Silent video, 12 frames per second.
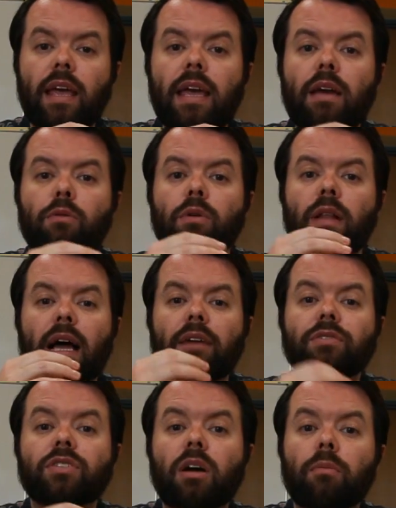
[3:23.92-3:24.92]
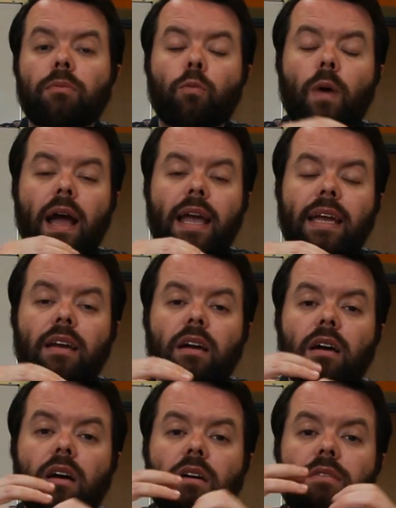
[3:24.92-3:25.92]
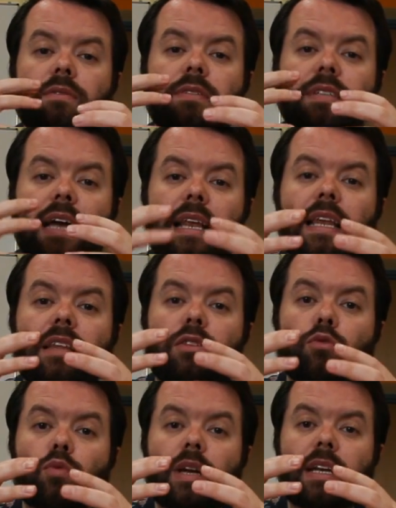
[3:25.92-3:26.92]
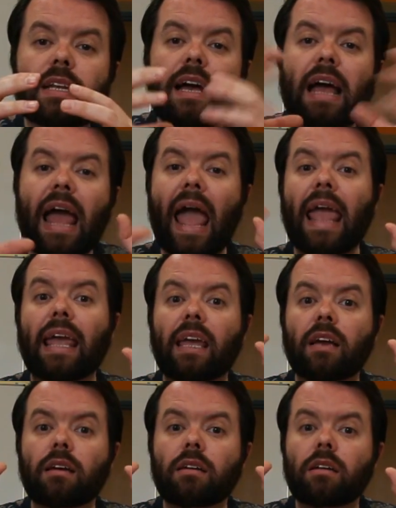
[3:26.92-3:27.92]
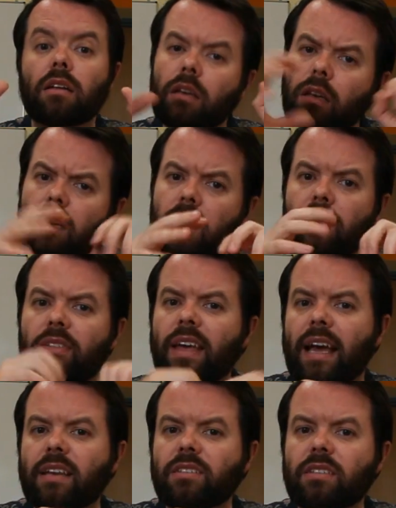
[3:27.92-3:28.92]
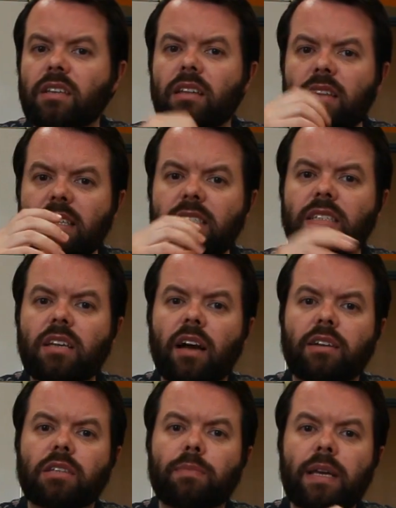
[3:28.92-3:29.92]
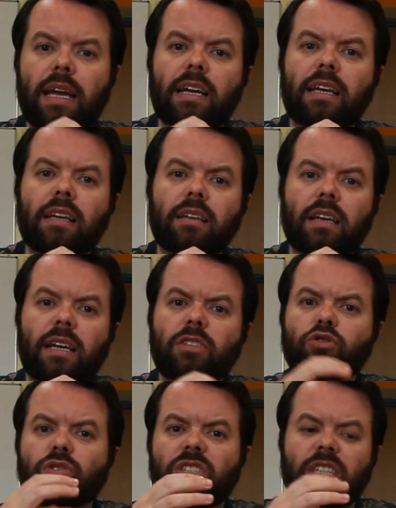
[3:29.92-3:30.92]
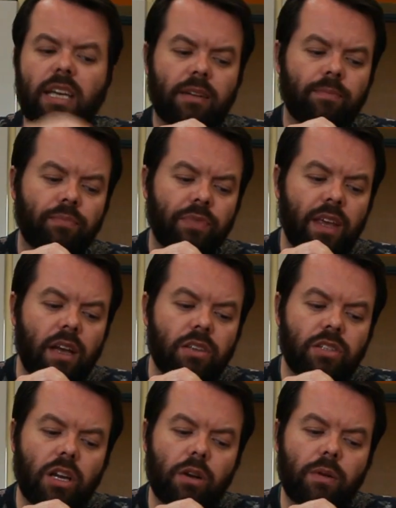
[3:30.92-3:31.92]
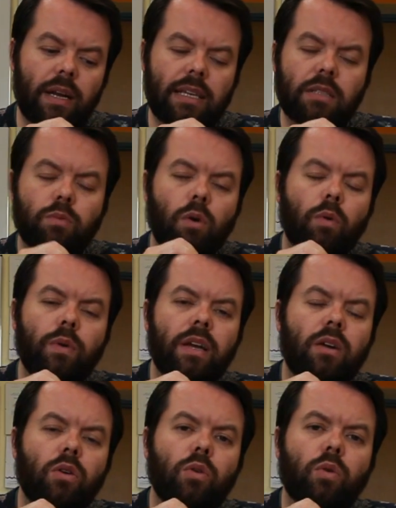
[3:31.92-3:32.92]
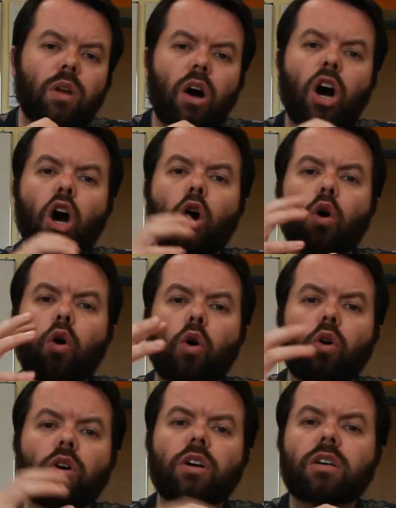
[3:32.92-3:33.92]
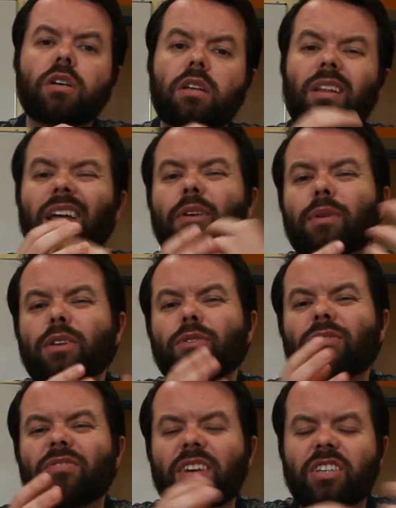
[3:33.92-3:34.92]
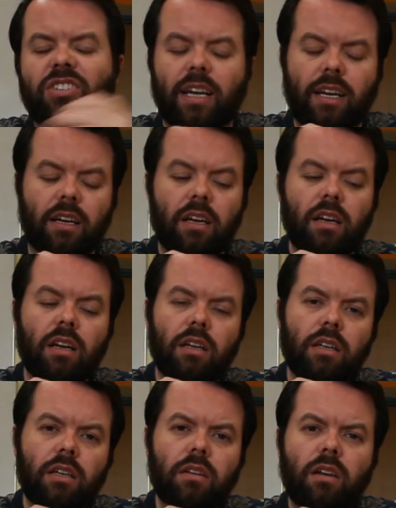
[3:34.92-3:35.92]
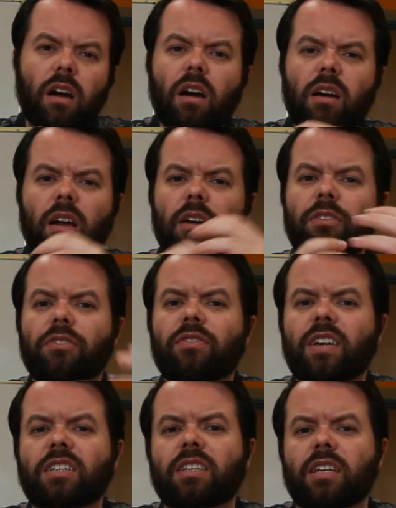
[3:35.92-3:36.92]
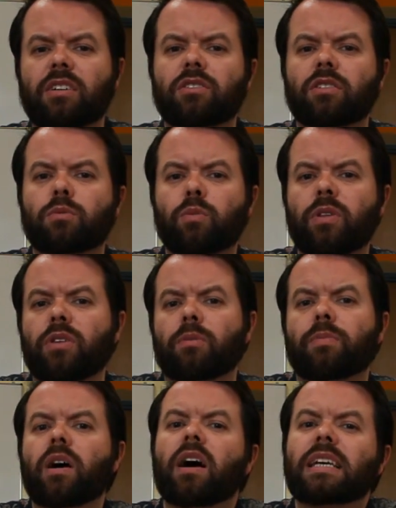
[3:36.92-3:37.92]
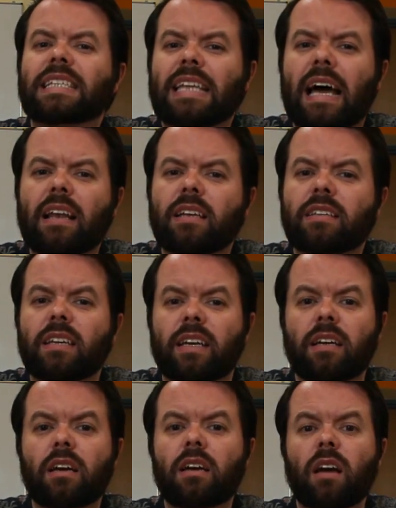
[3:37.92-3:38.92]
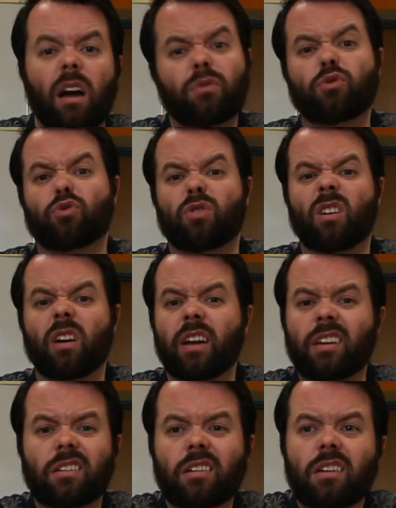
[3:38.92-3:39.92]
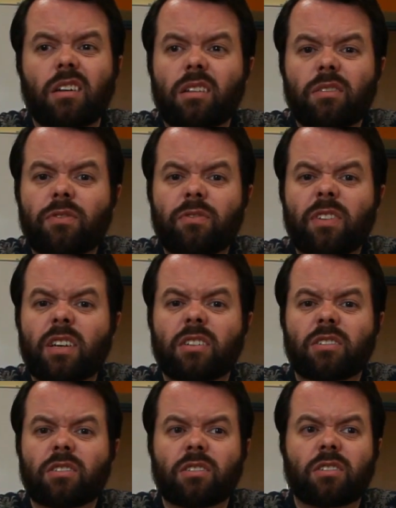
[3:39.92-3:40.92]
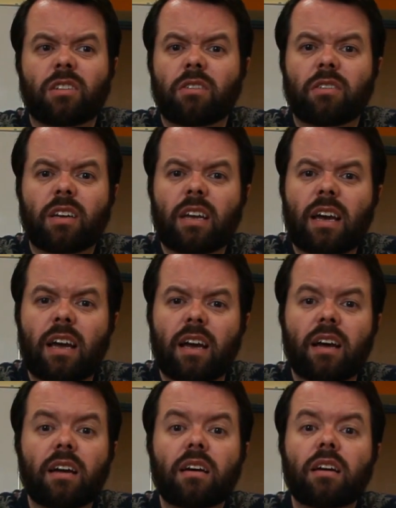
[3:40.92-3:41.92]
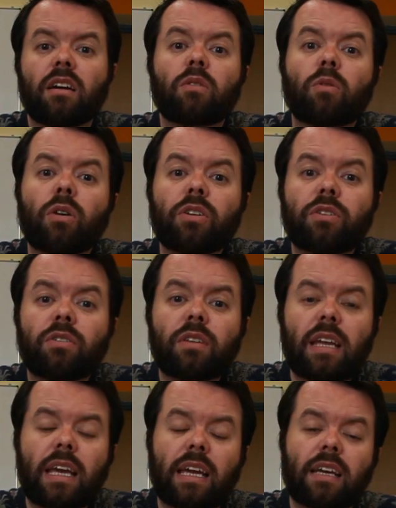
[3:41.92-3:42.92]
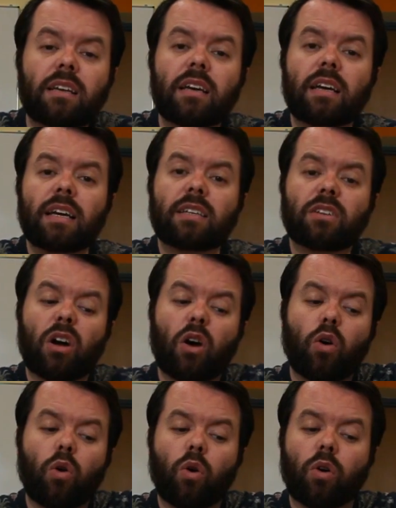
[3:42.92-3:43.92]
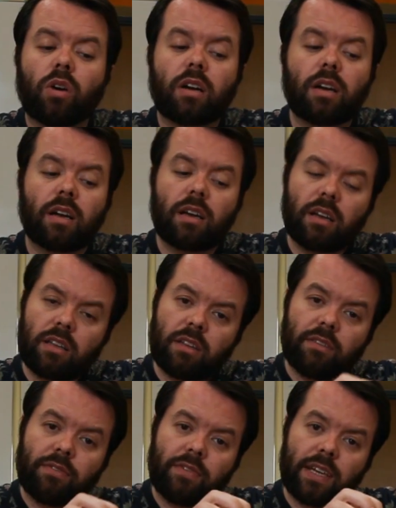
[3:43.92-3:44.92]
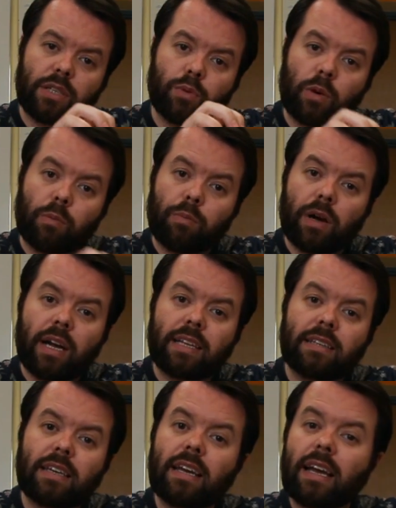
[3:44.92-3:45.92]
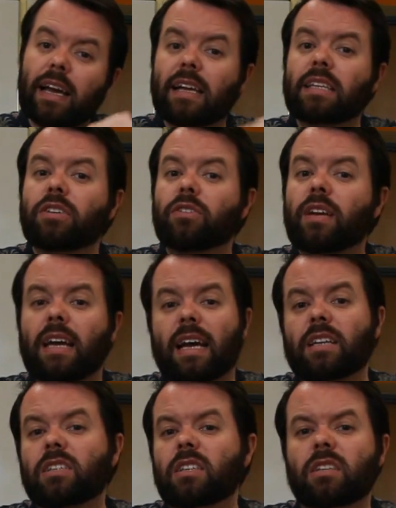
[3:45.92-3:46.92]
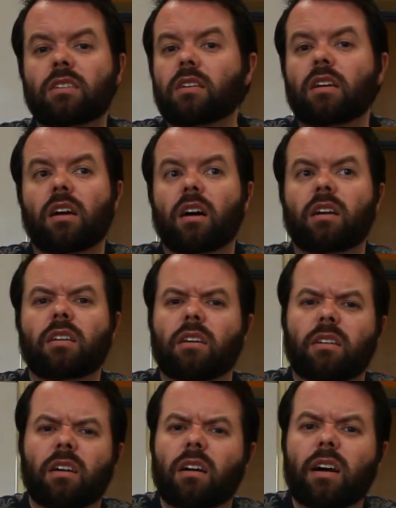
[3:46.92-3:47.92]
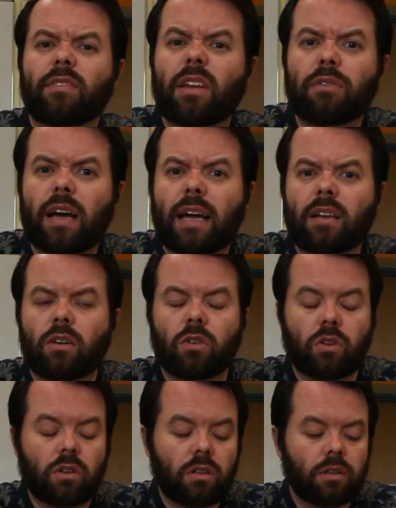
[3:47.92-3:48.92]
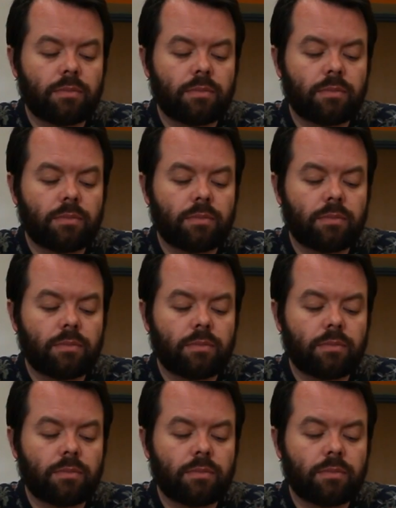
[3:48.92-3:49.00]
It will have some way of telling the reader, hey, look at this. This is going to be interesting. So it's what we call a hook. Like when you're fishing. You can't go fishing just with your personality. I've tried. The fish just don't care. What you need is a hook, and the fish will bite it and you catch it. I don't know, I've never had a hook.